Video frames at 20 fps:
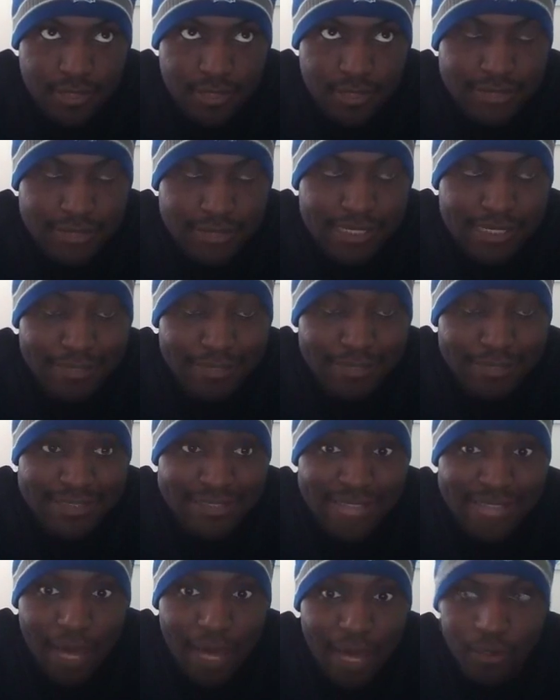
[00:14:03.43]
a team that's
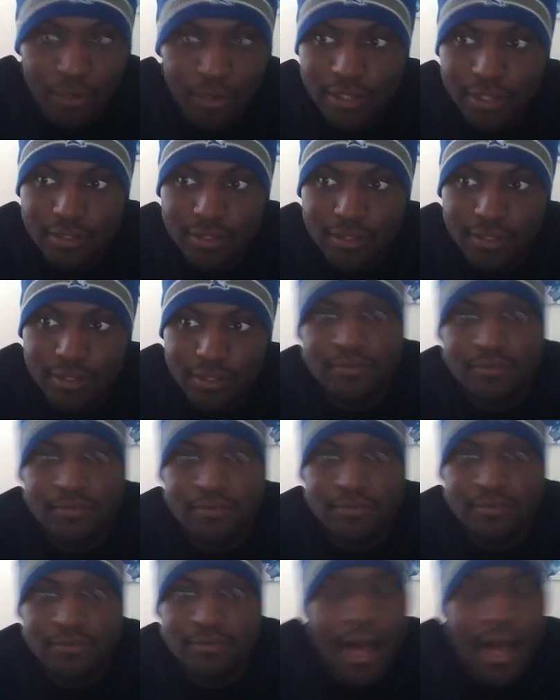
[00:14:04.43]
not one of the
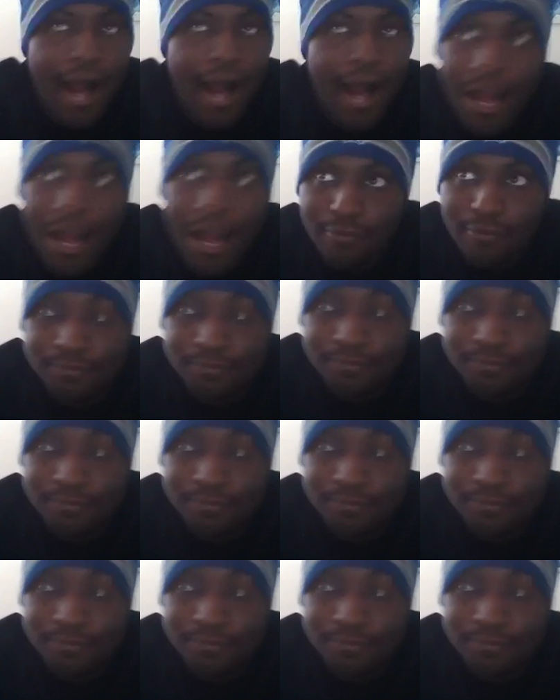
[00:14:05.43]
I